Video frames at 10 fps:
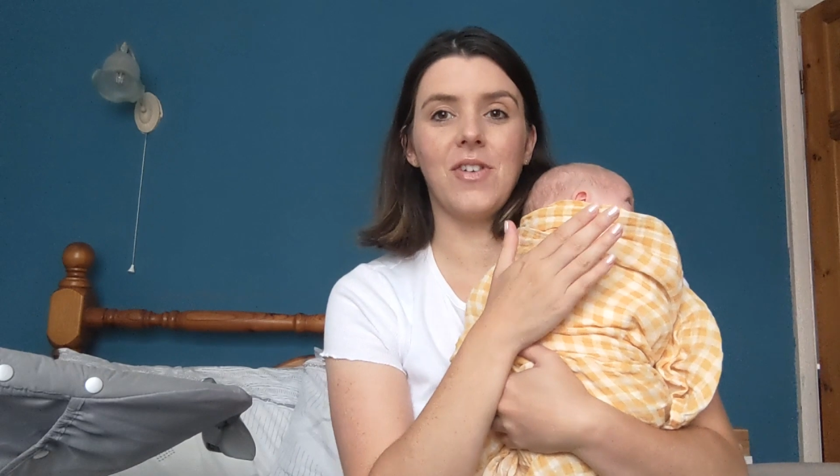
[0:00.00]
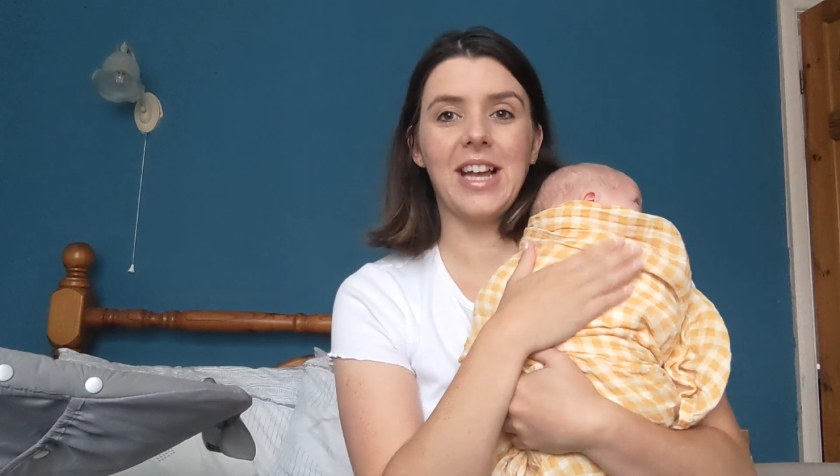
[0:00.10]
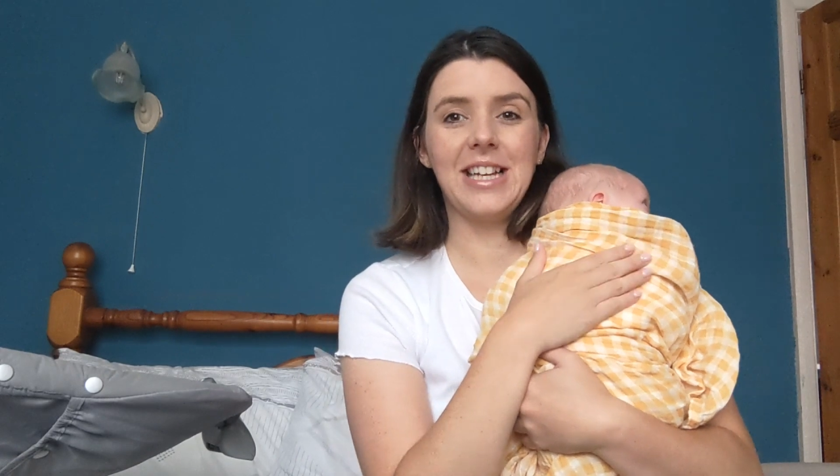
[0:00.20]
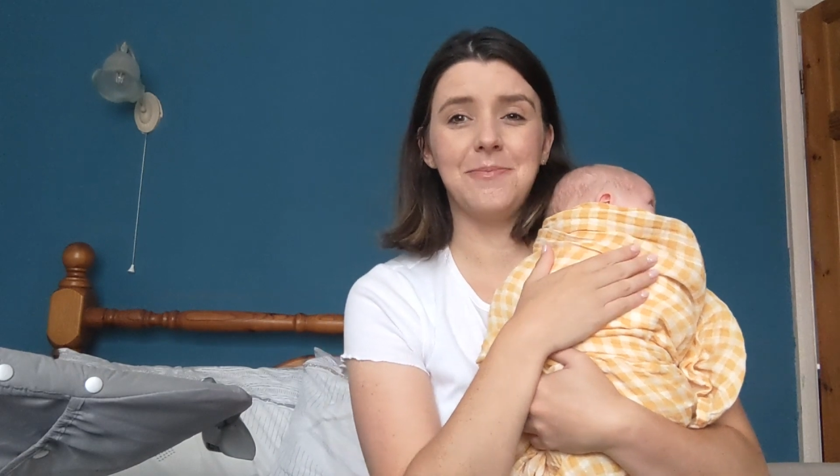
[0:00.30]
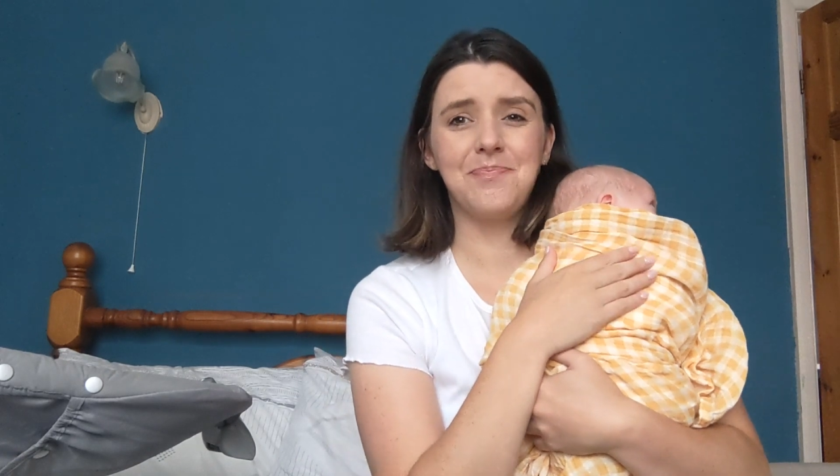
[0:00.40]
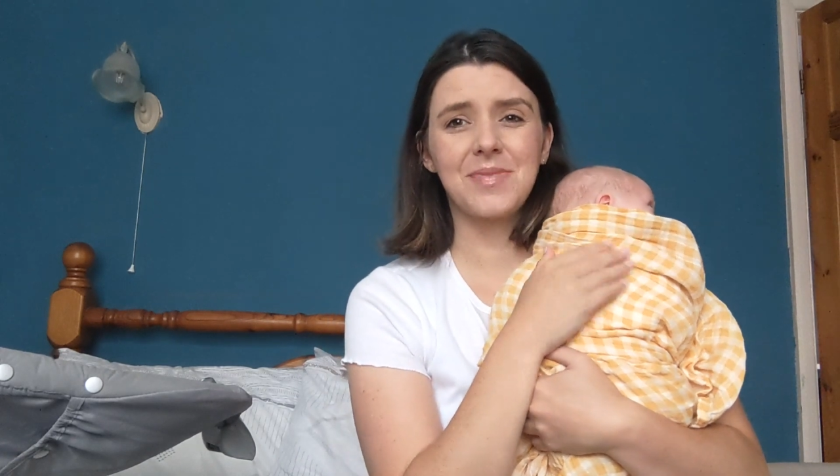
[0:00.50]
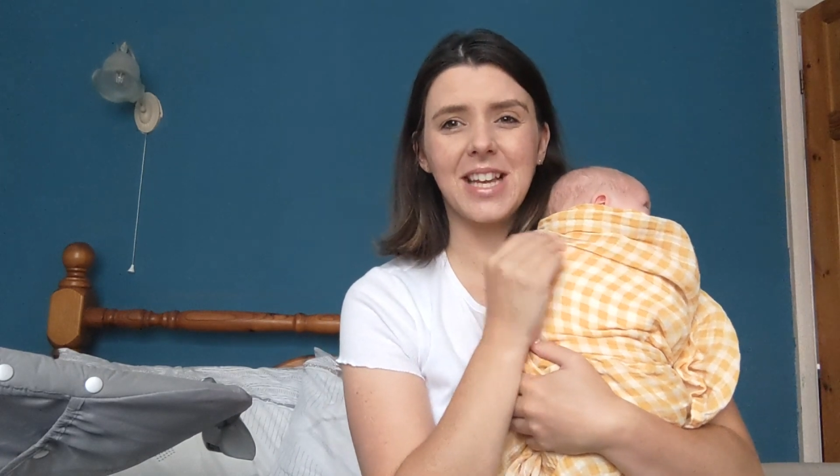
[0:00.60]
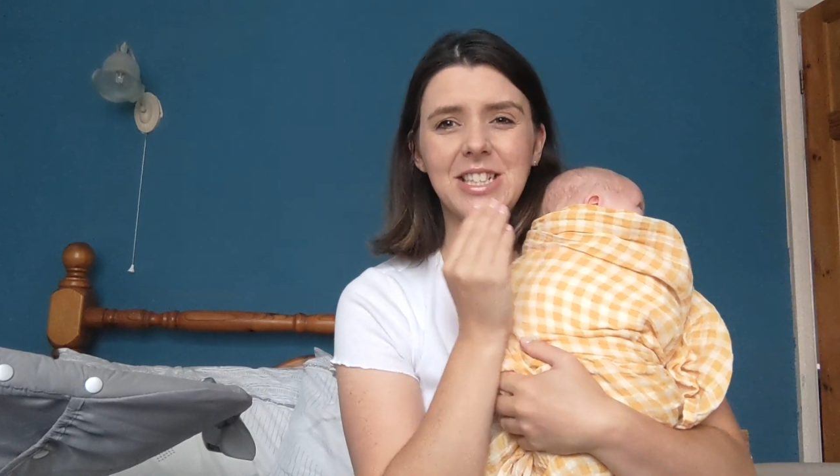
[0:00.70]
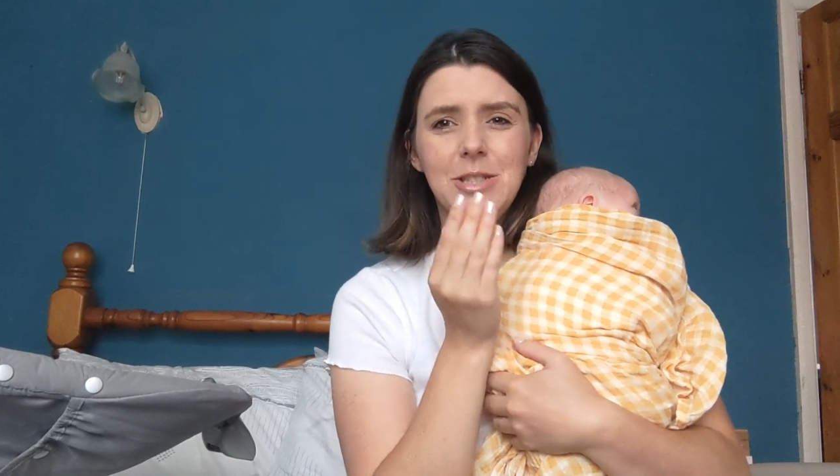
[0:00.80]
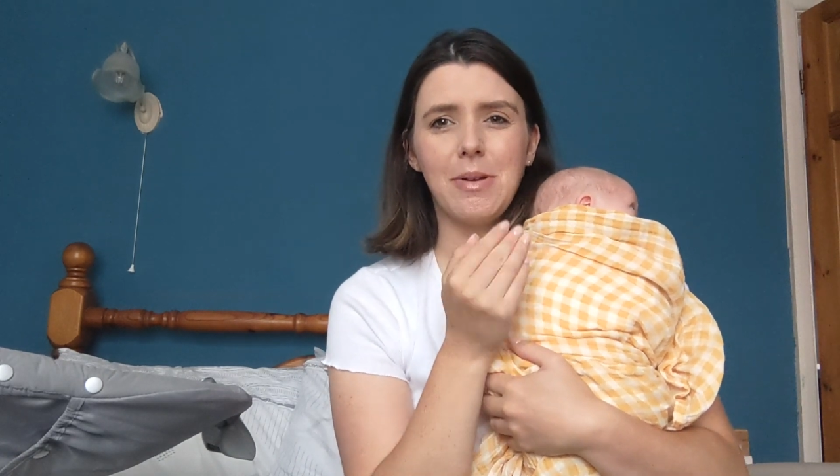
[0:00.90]
feed
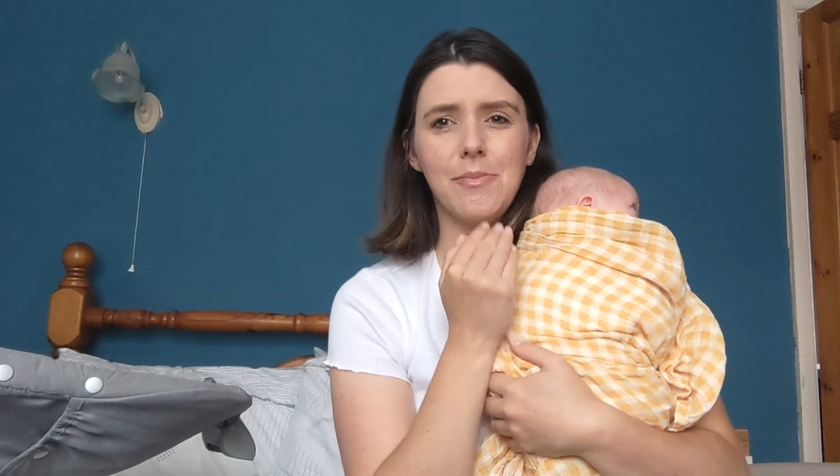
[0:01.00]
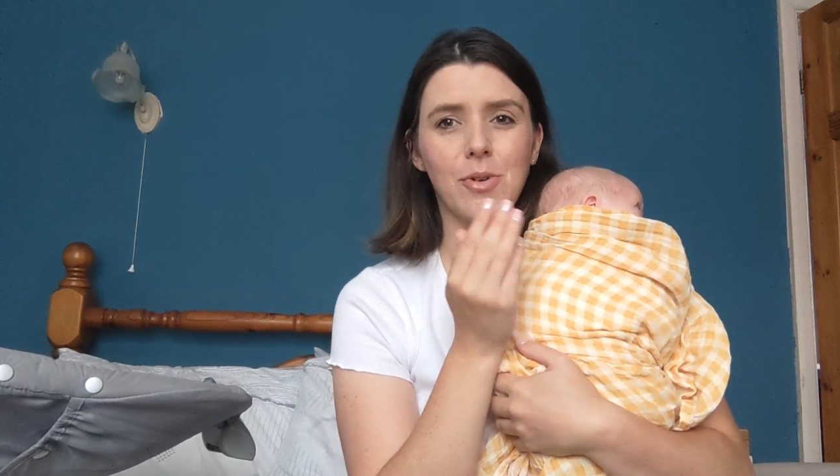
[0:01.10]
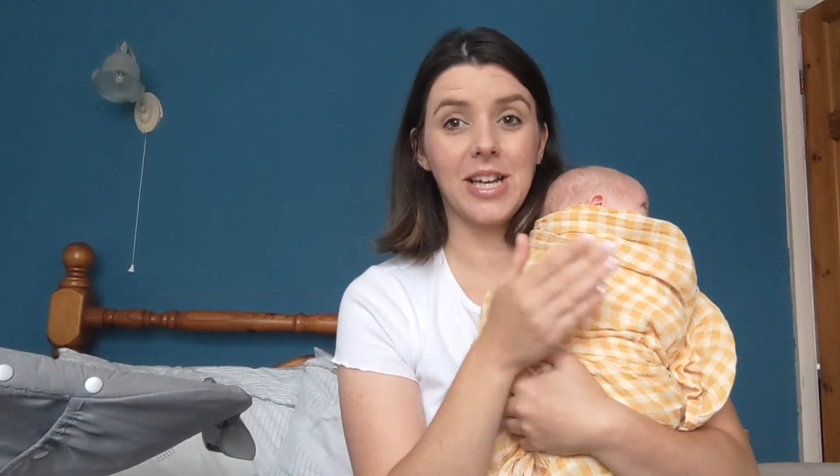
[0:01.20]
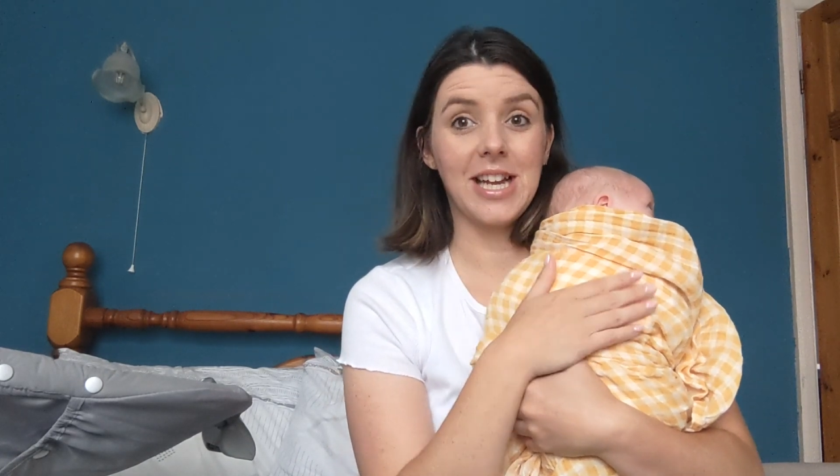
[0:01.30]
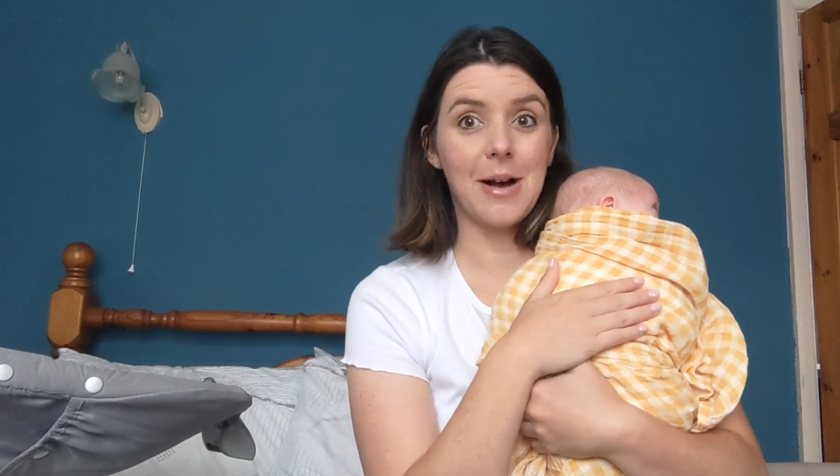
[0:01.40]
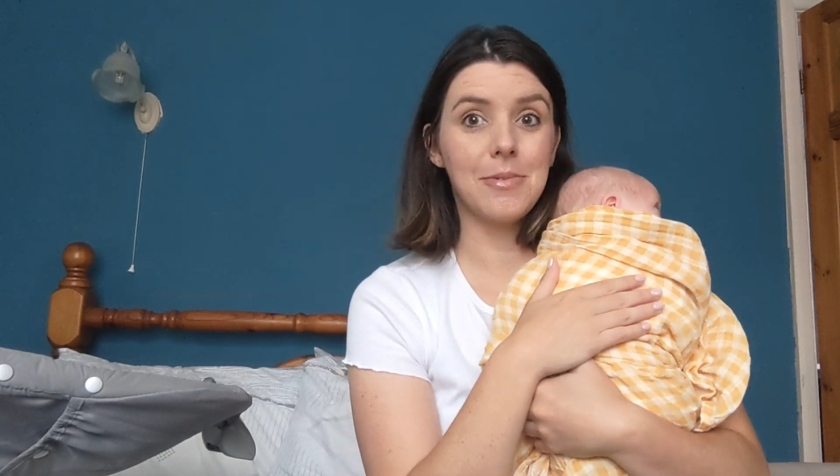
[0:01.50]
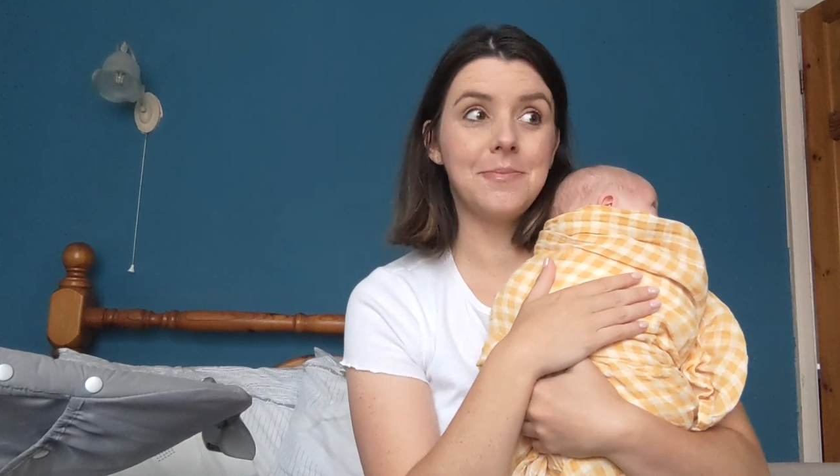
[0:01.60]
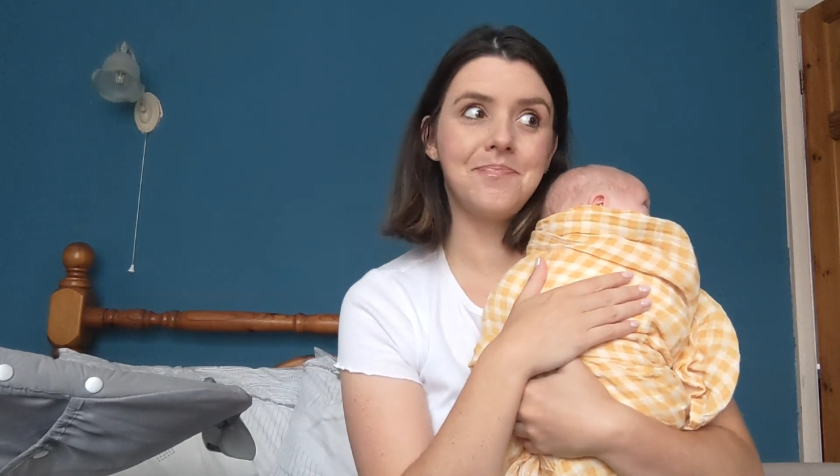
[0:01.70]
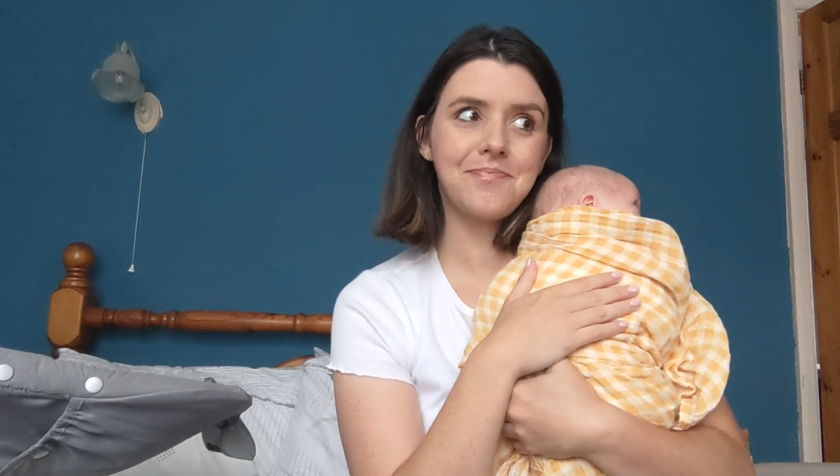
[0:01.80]
and she's been bringing up